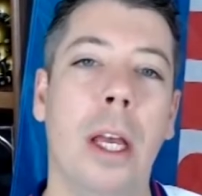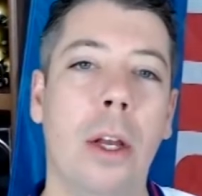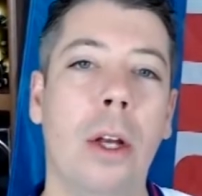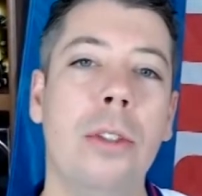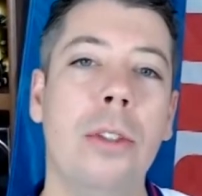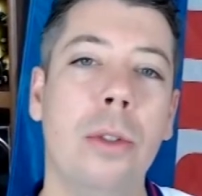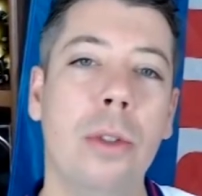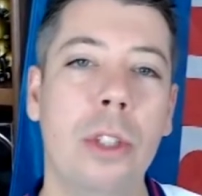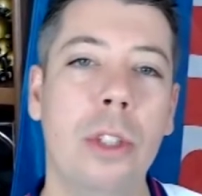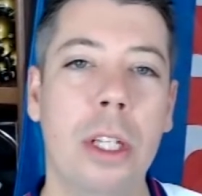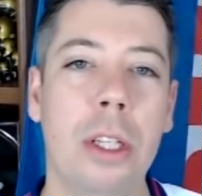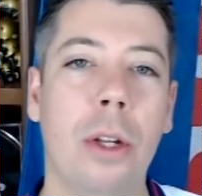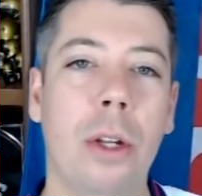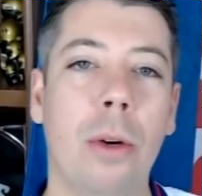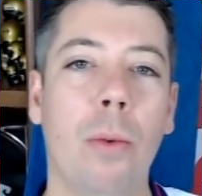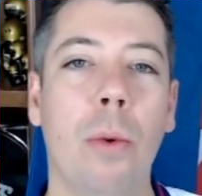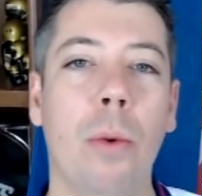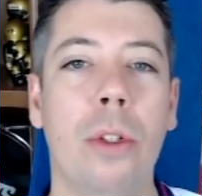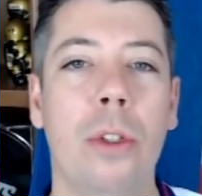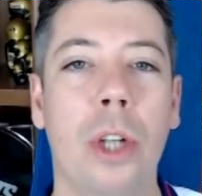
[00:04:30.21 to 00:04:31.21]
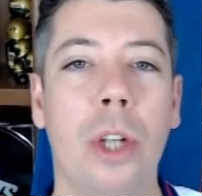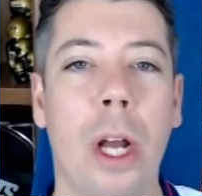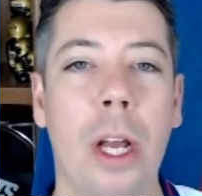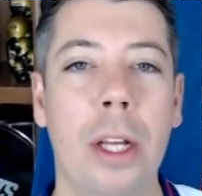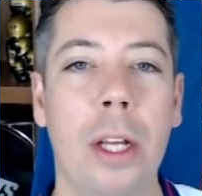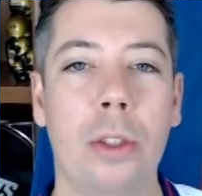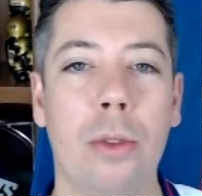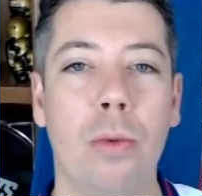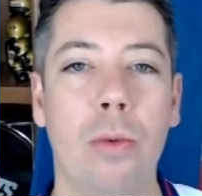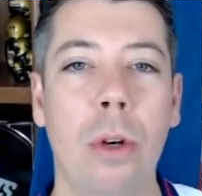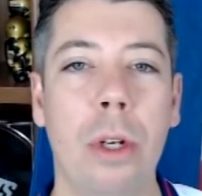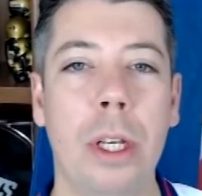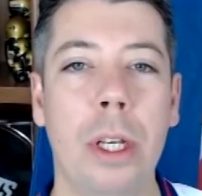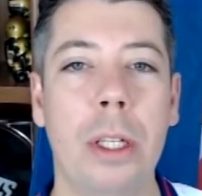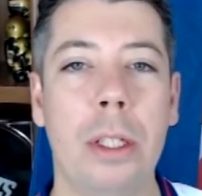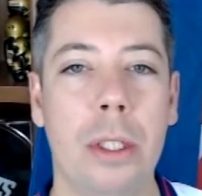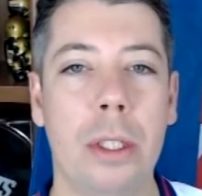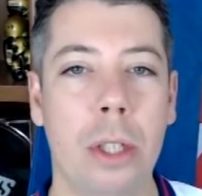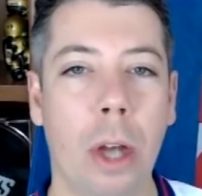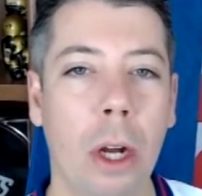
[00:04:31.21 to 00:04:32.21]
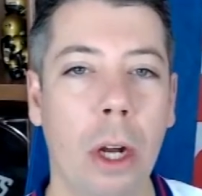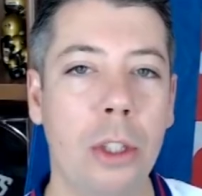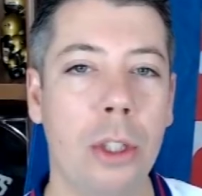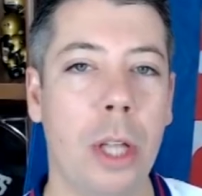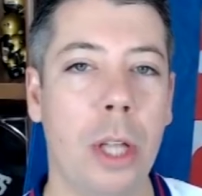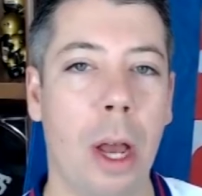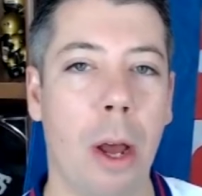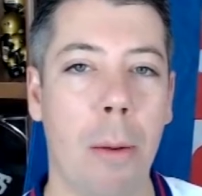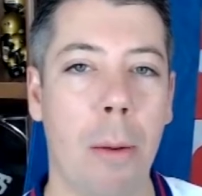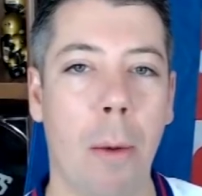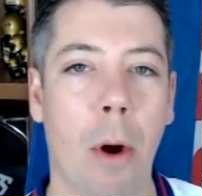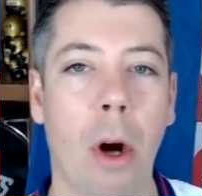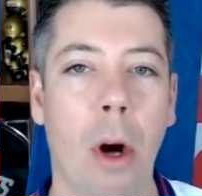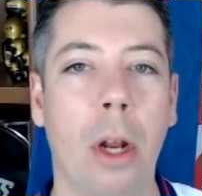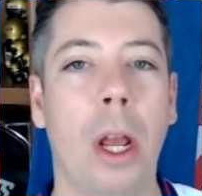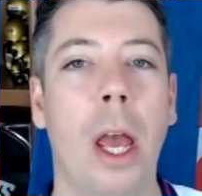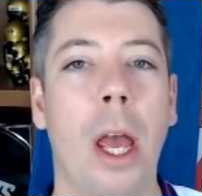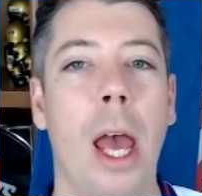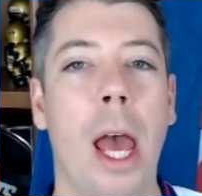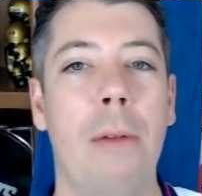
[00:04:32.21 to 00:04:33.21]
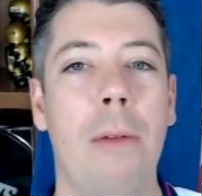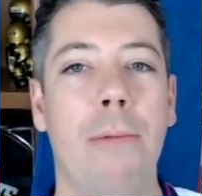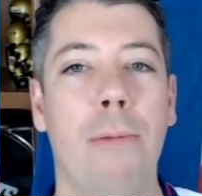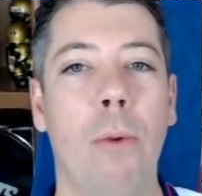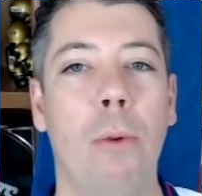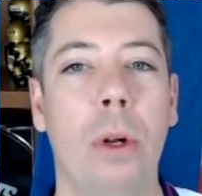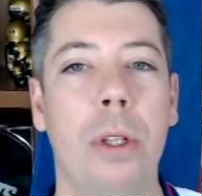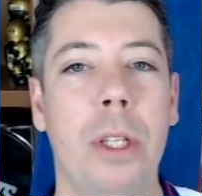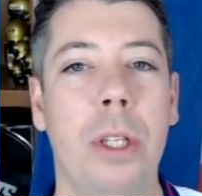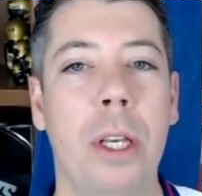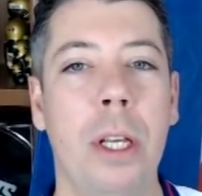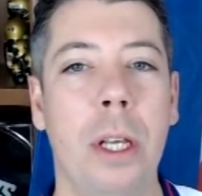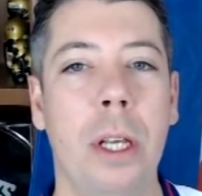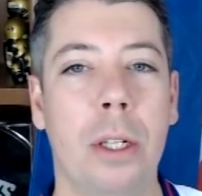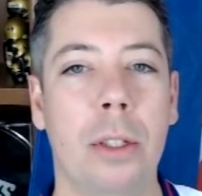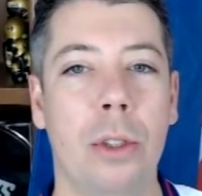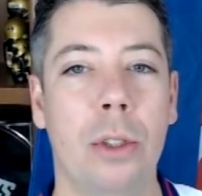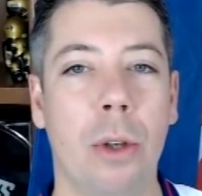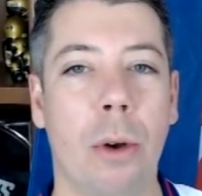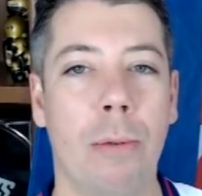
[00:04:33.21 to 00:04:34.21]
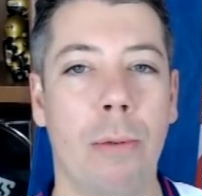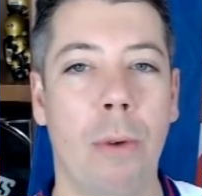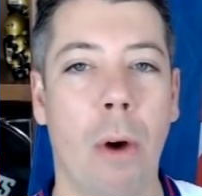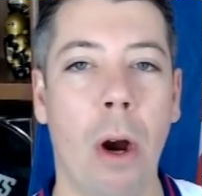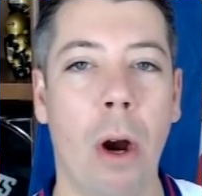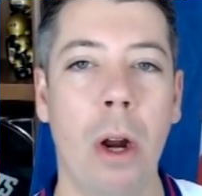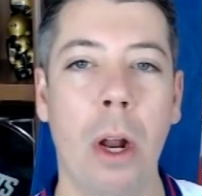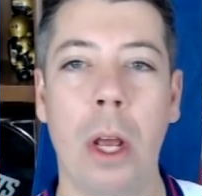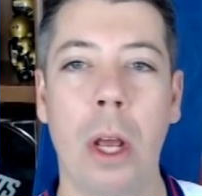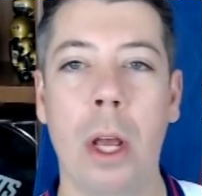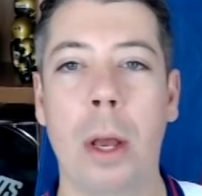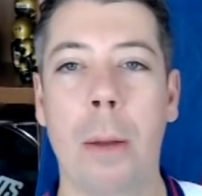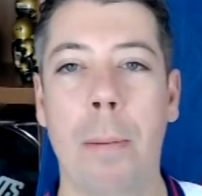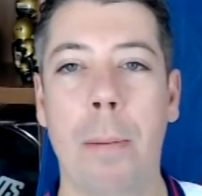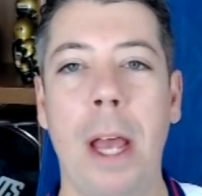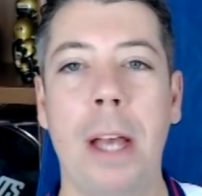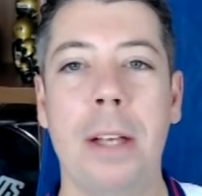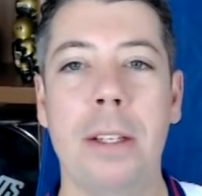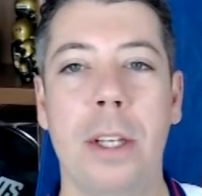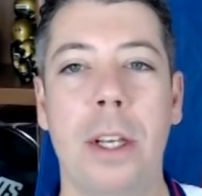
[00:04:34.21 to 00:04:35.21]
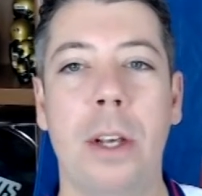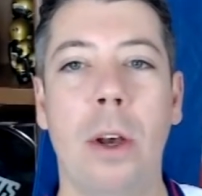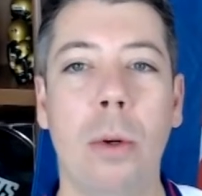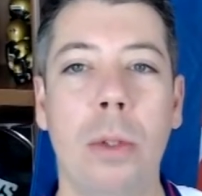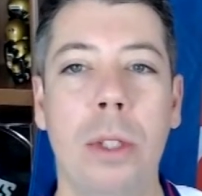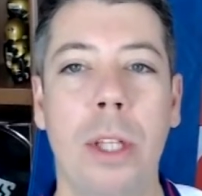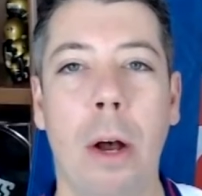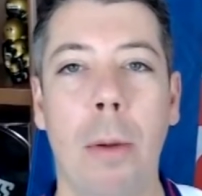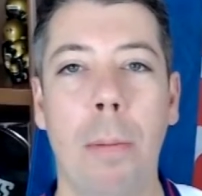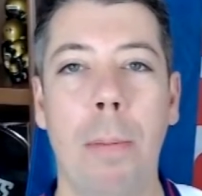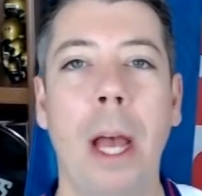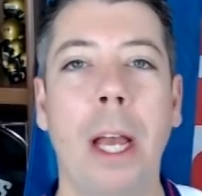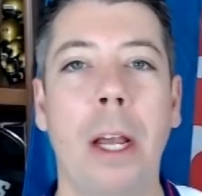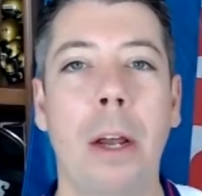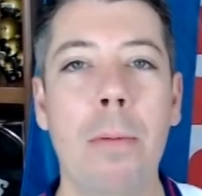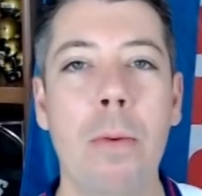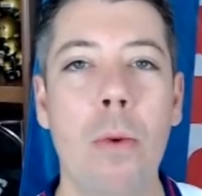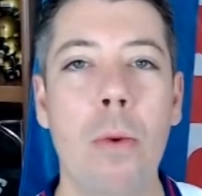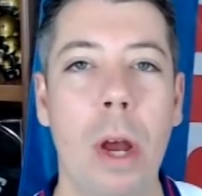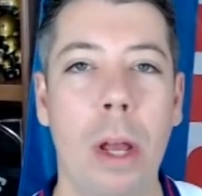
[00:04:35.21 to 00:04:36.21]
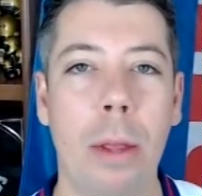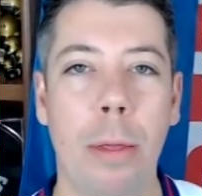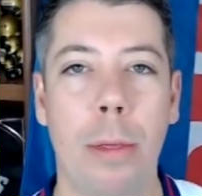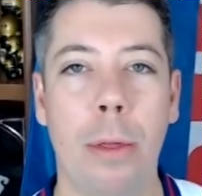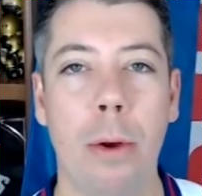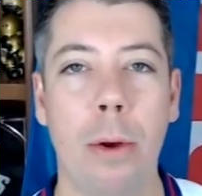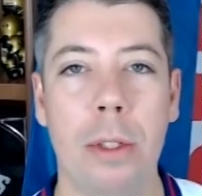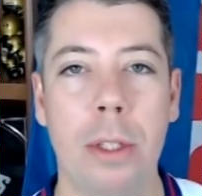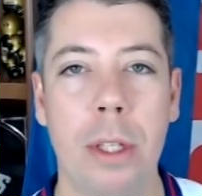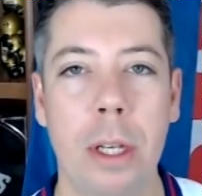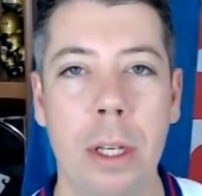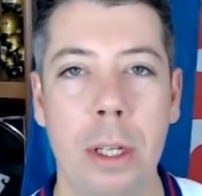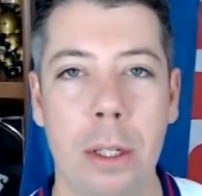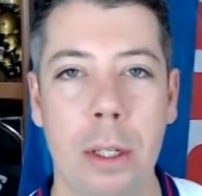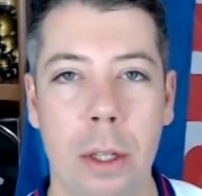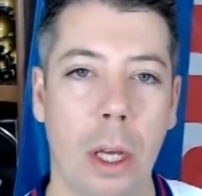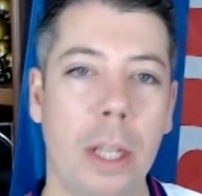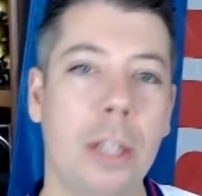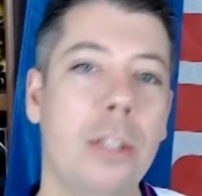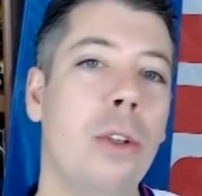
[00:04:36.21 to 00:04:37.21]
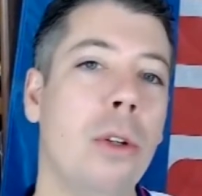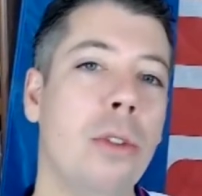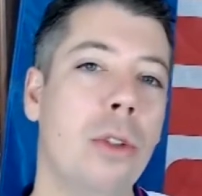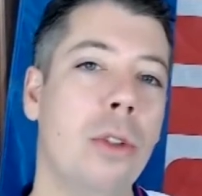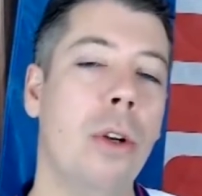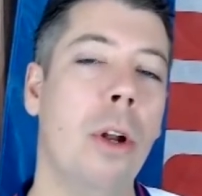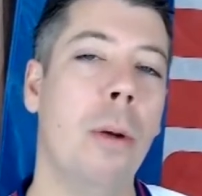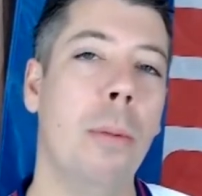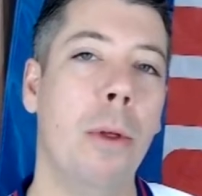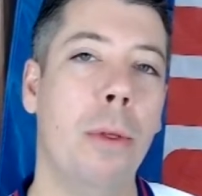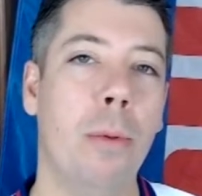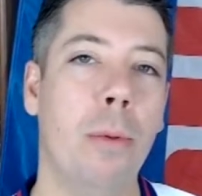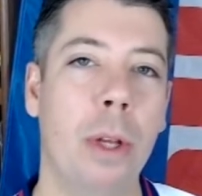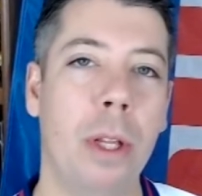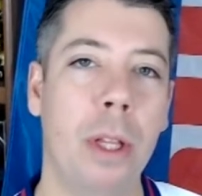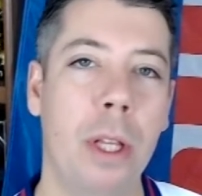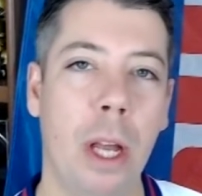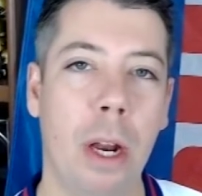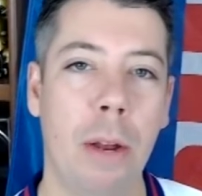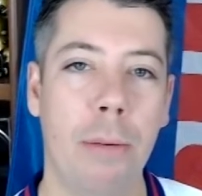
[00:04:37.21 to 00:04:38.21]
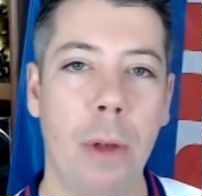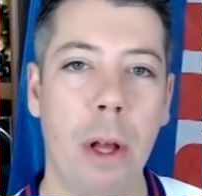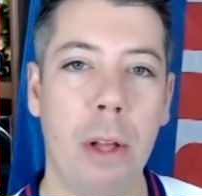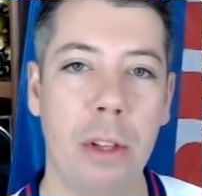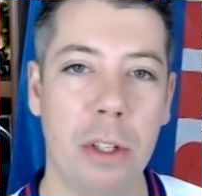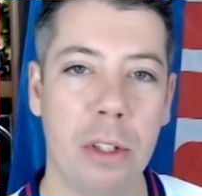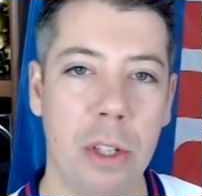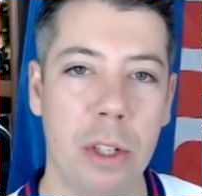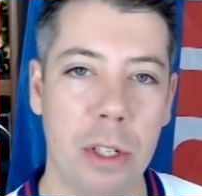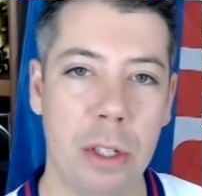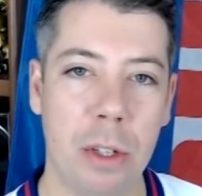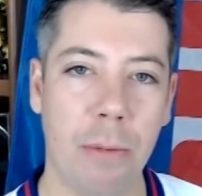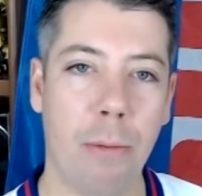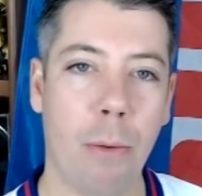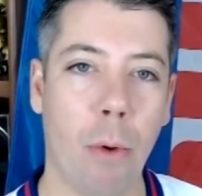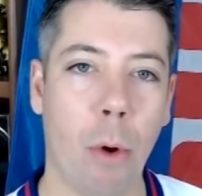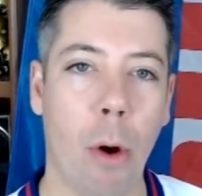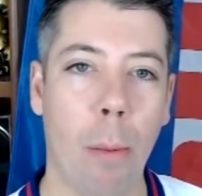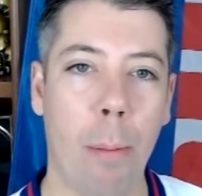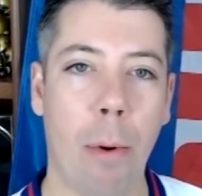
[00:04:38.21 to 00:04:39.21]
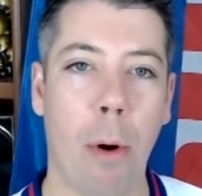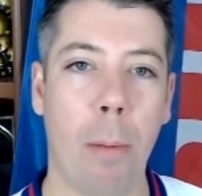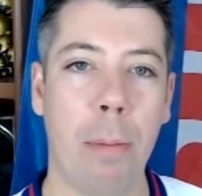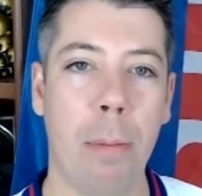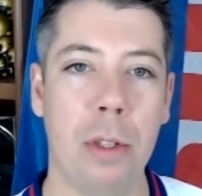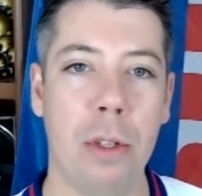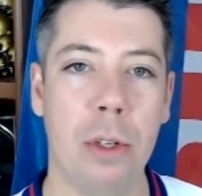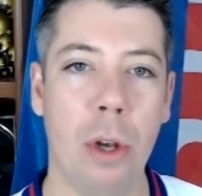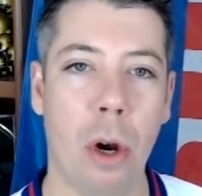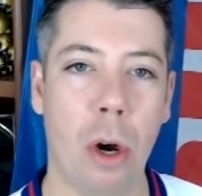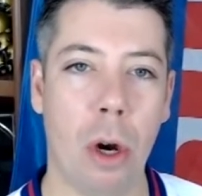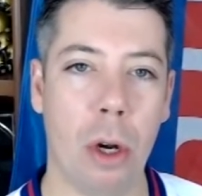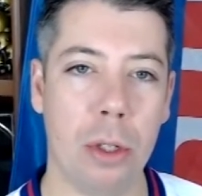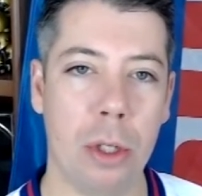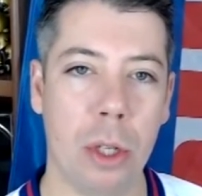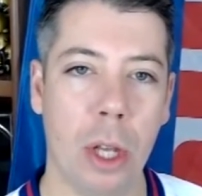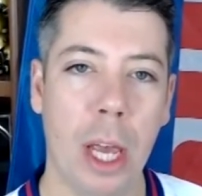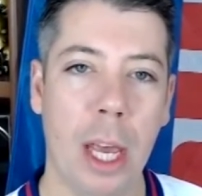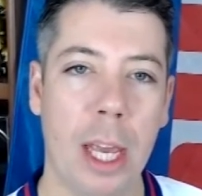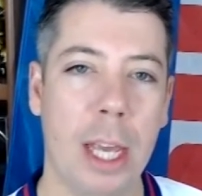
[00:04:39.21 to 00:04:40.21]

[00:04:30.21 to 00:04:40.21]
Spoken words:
He also set the Giants rookie touchdown mark at 14 so far, passing Odell Beckham, who had 13. He's also number 3 in the NFL this season for all-purpose yards.